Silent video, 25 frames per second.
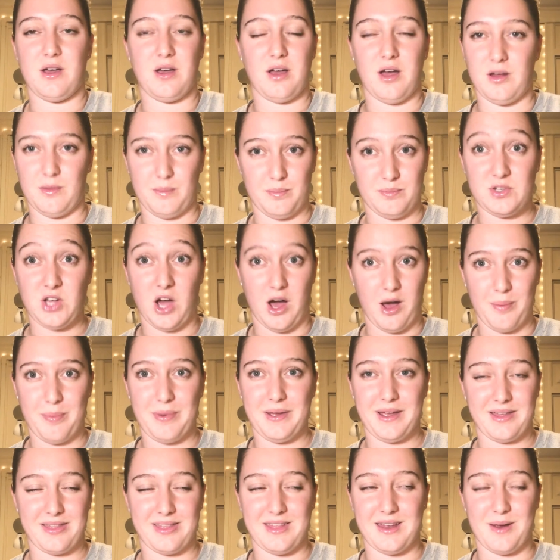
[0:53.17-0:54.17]
a
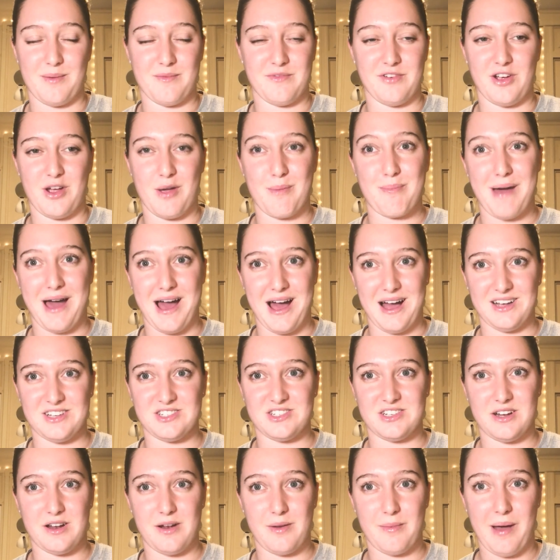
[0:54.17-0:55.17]
topic that I'm very
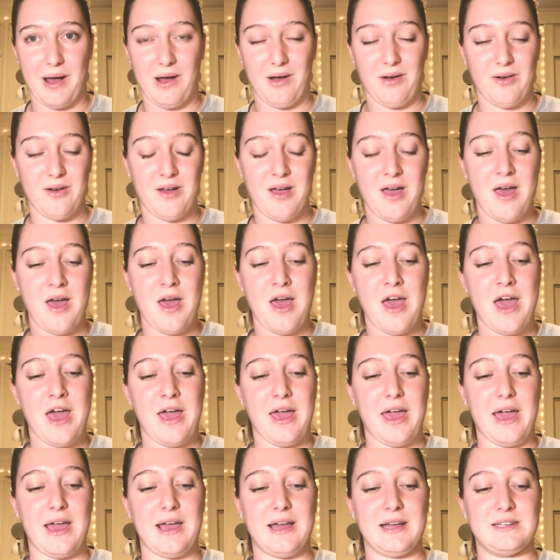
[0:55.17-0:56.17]
passionate about,
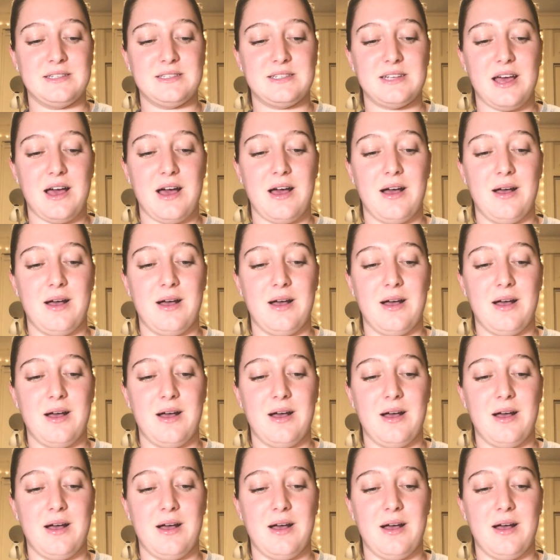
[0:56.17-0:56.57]
and